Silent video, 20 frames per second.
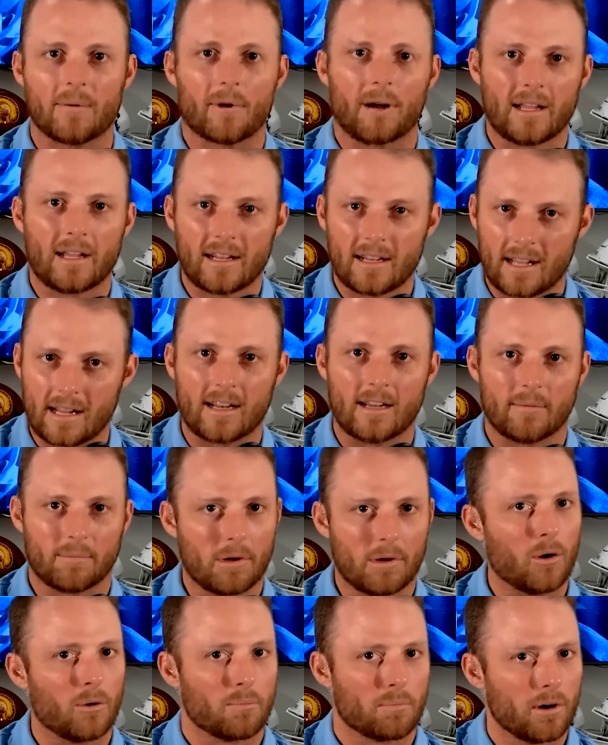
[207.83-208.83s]
right? It ended up
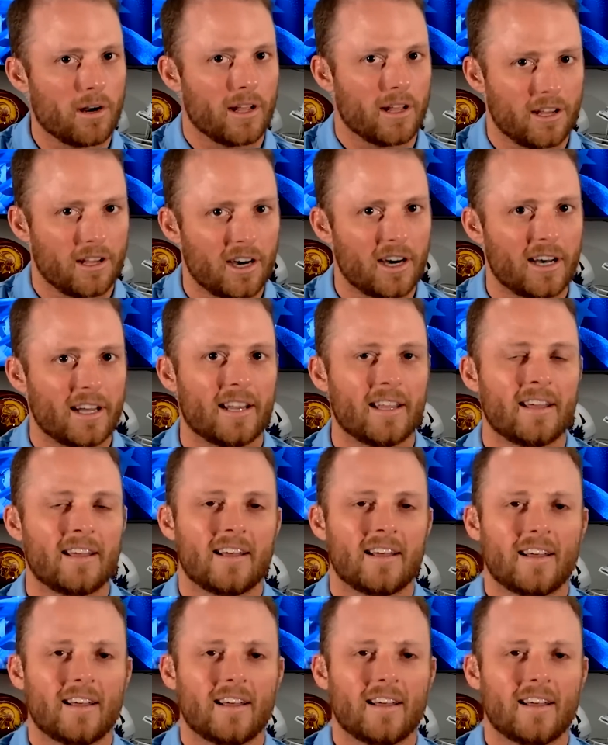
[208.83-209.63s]
going pretty good.